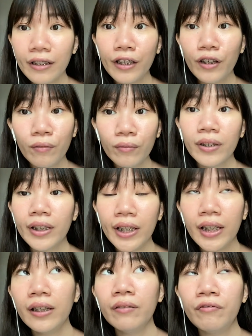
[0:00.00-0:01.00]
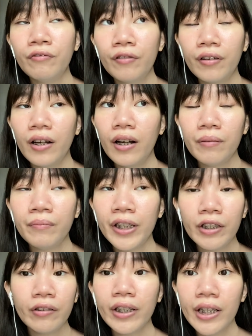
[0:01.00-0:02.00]
the only
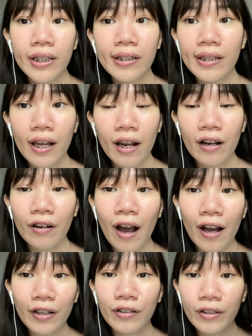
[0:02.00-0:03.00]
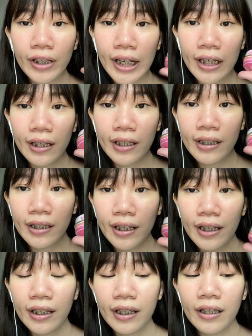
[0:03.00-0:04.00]
ingredients that are not good in this
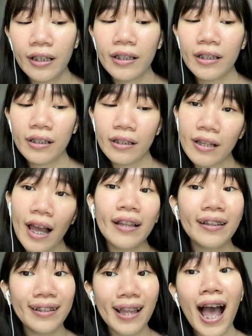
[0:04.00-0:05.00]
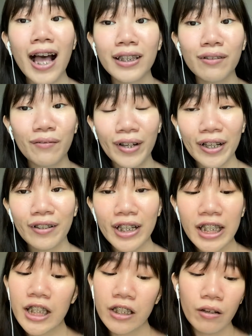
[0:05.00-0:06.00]
thing is that it has
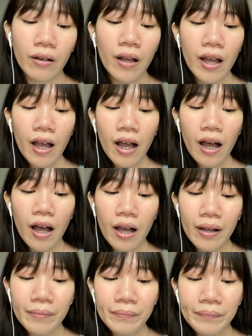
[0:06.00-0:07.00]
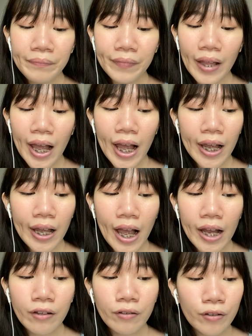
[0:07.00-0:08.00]
fragrance. So
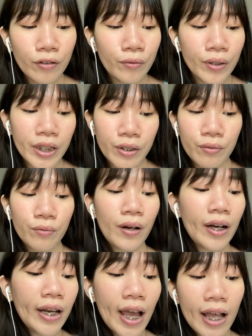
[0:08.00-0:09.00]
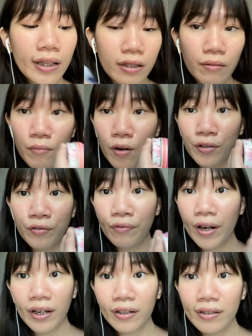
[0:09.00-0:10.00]
I don't know which one has the most
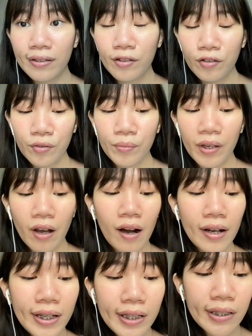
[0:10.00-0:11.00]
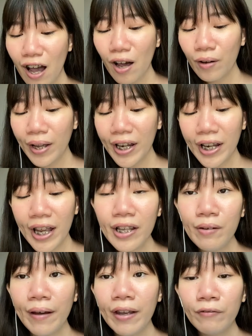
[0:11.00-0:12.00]
fragrance, to be honest. Oh, and anyway,